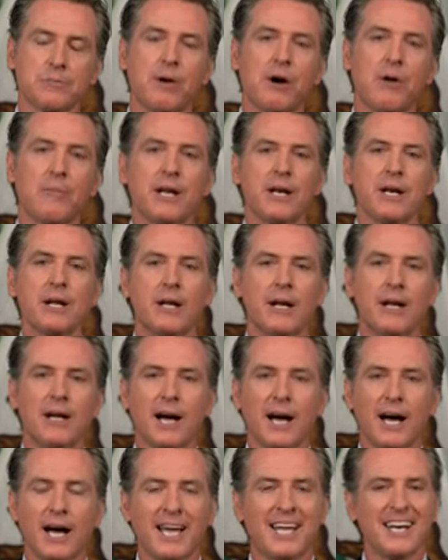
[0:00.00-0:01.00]
moment,
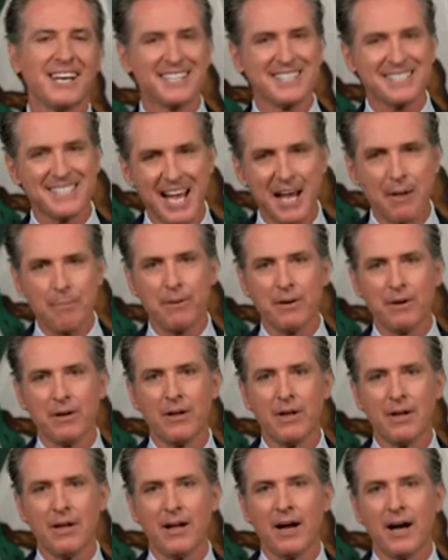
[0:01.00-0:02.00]
uh, an example
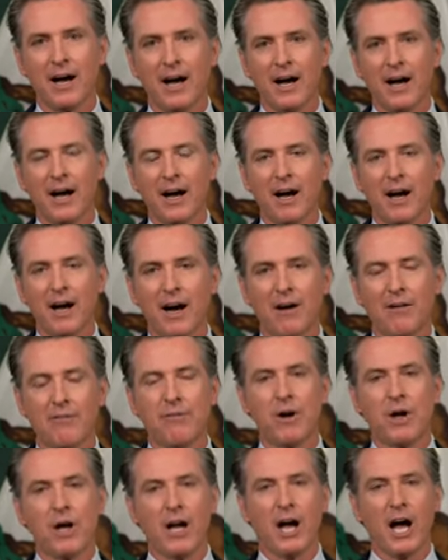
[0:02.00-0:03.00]
uh, of
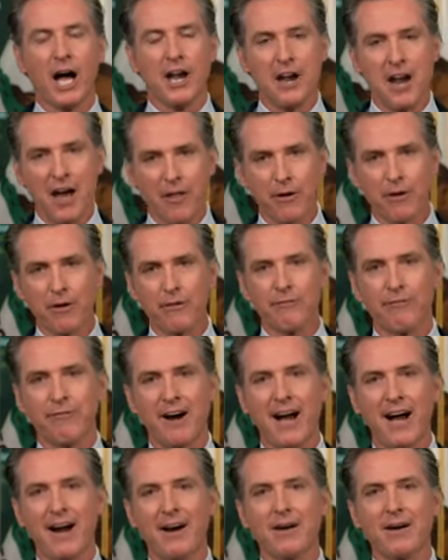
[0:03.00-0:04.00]
another
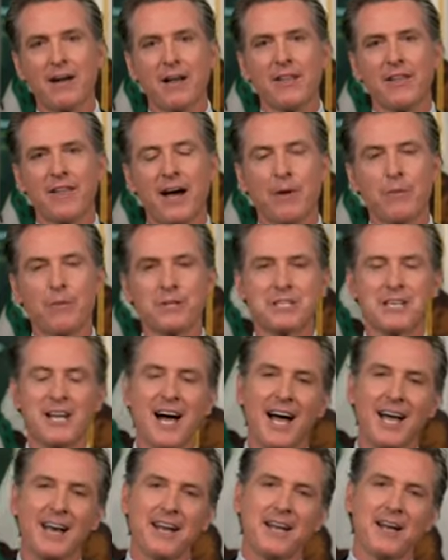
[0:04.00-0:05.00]
fire that was
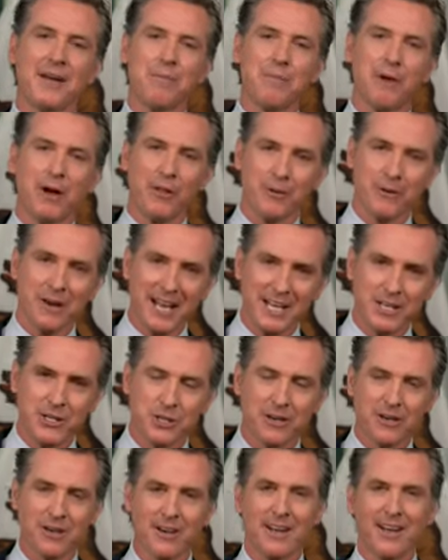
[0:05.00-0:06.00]
not Mother
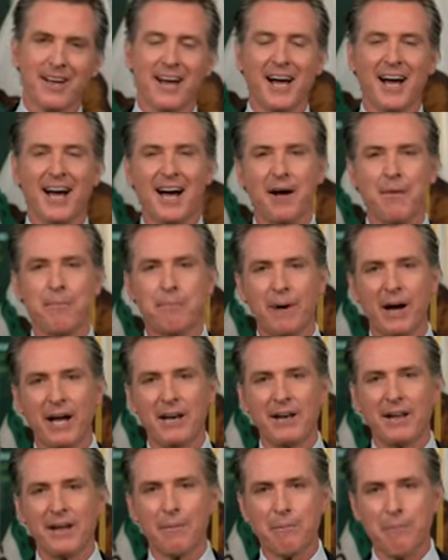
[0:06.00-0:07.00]
Nature, uh,
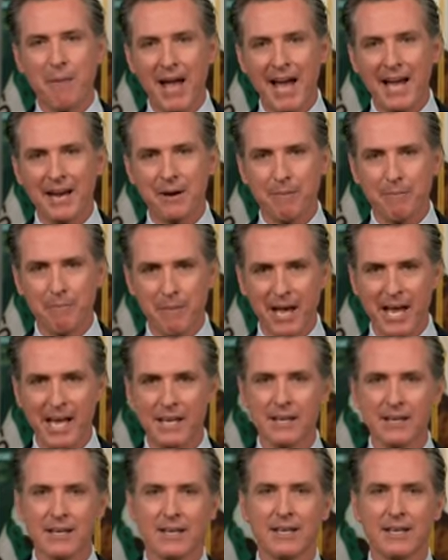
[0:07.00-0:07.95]
but man-made.